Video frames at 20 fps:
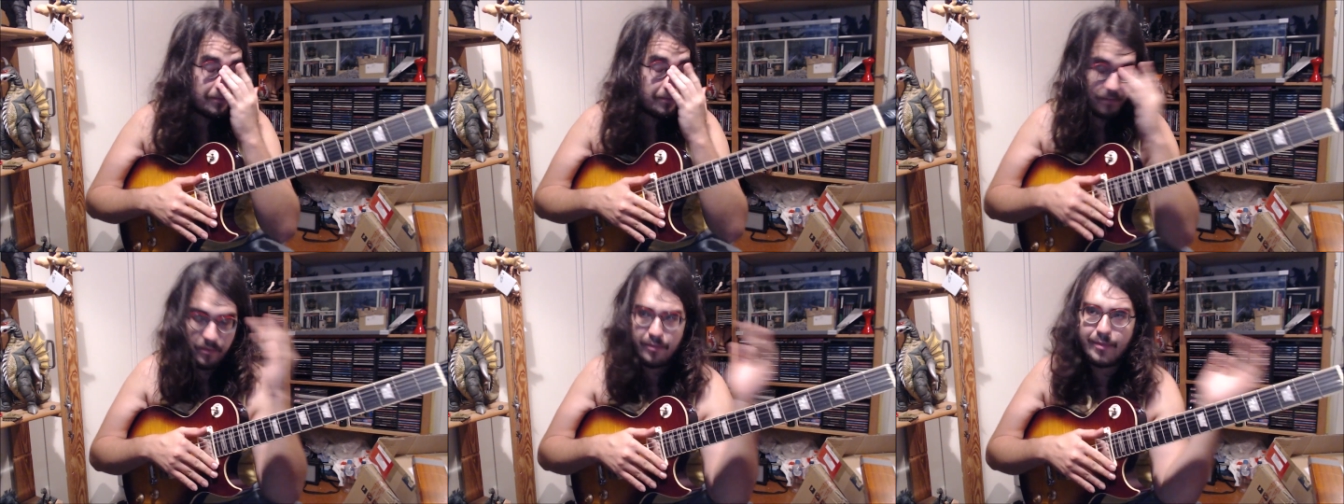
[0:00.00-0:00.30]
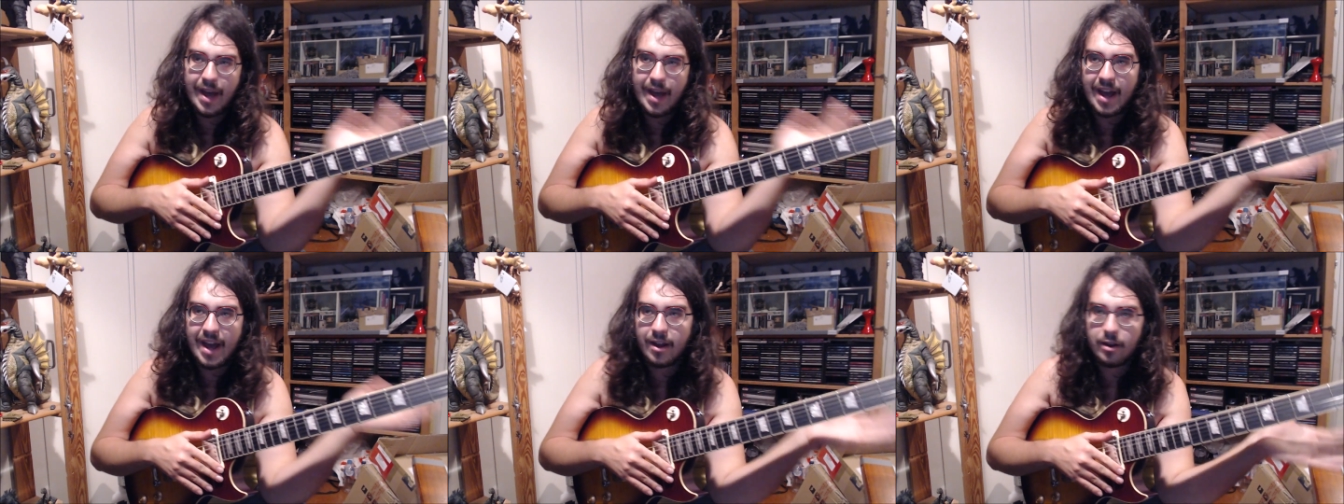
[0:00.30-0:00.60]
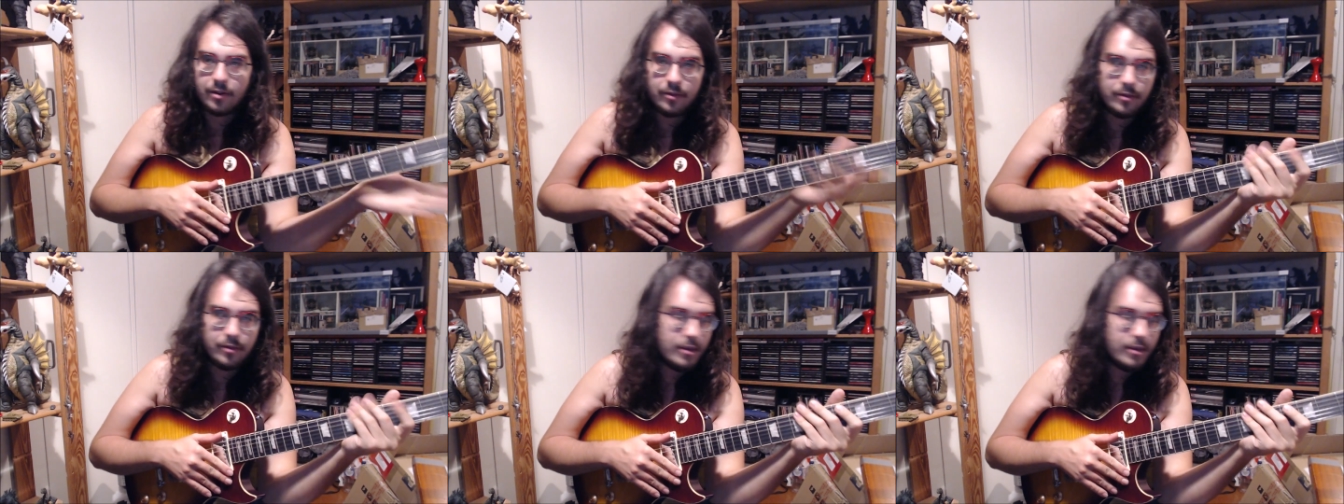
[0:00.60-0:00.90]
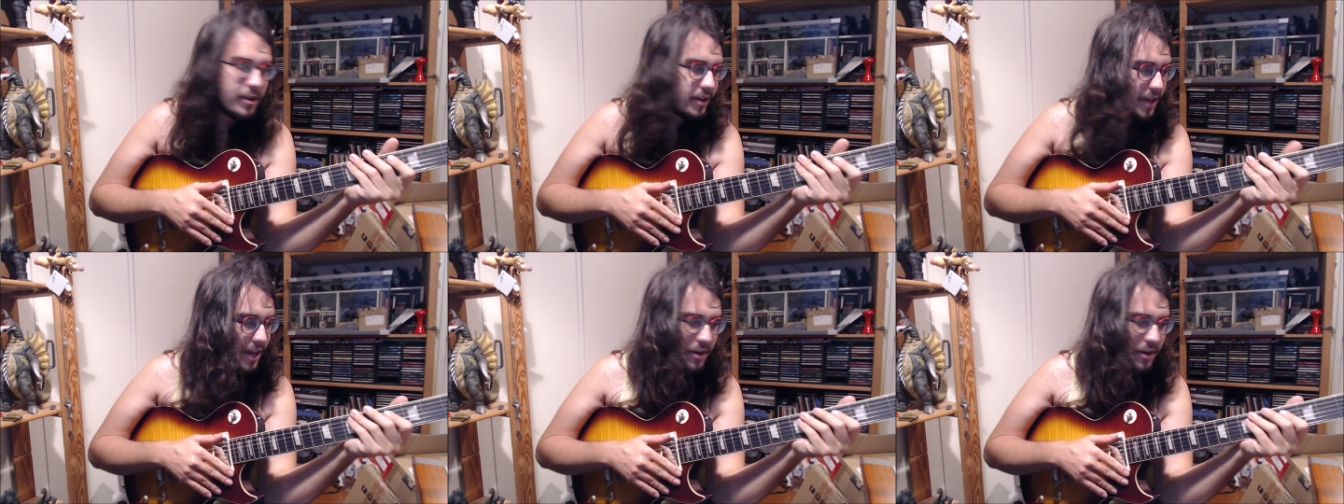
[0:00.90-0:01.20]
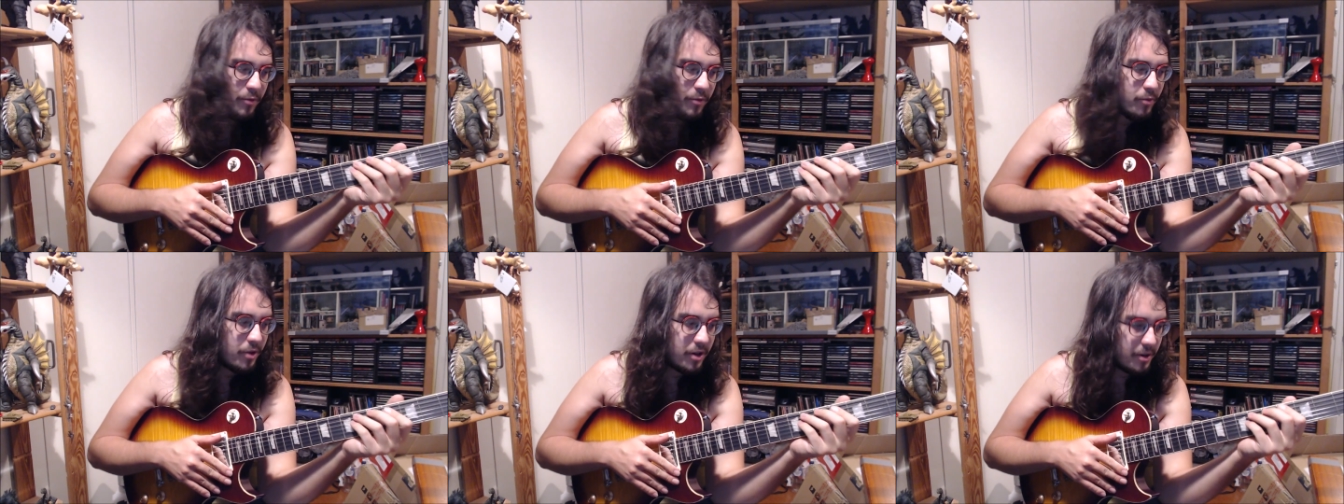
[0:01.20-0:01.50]
bag of can of
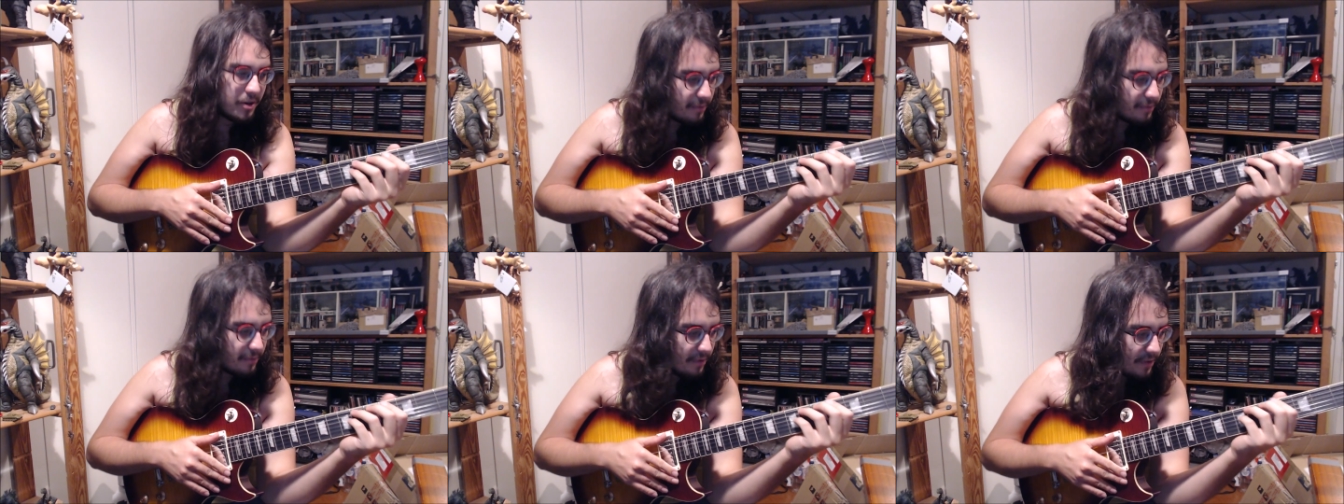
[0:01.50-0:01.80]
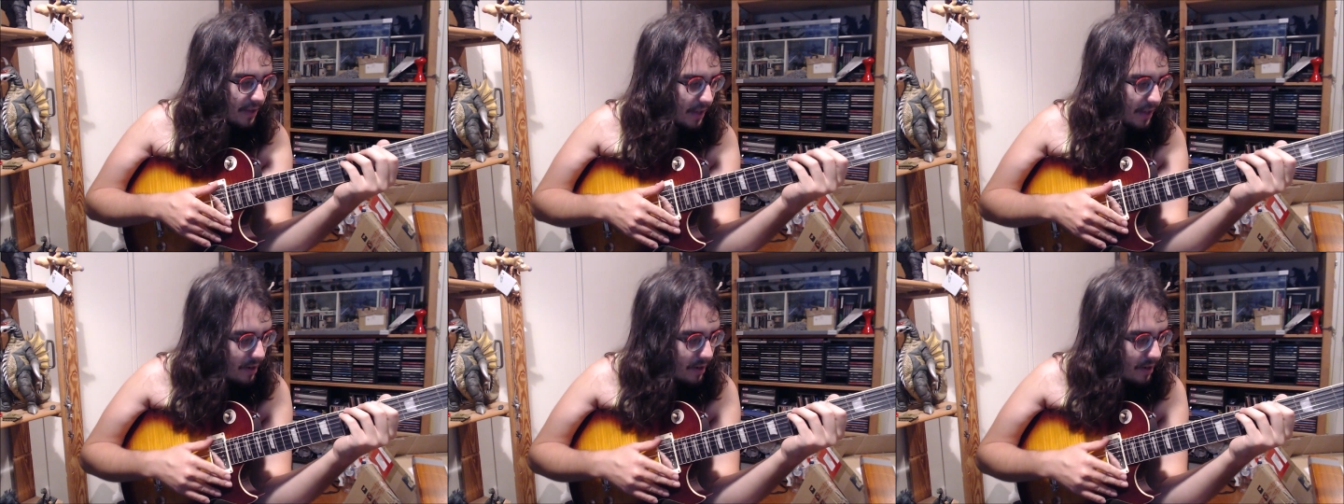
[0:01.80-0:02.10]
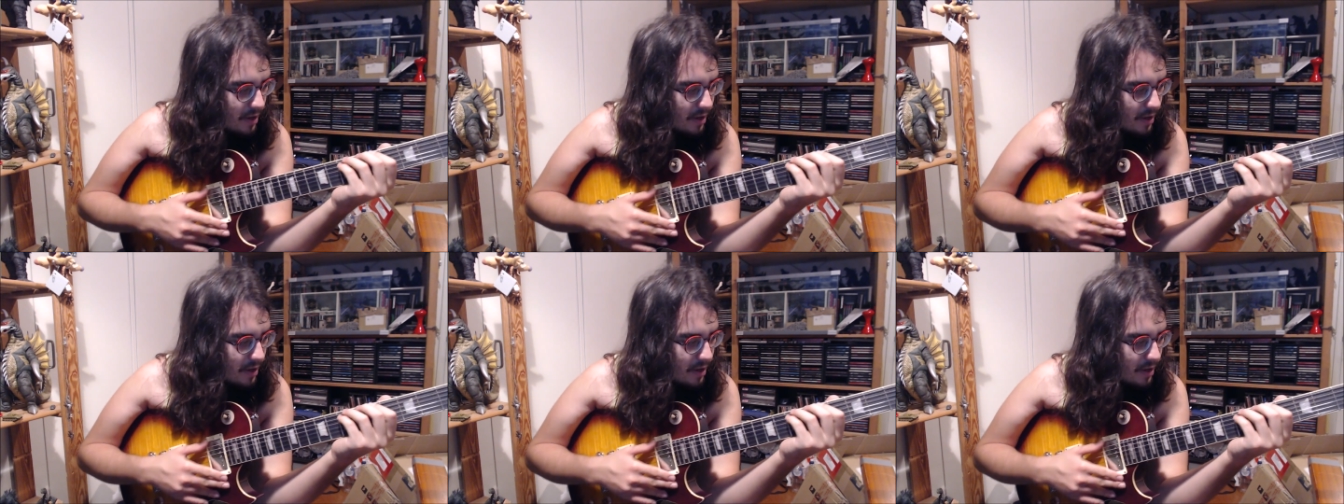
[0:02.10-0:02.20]
worms that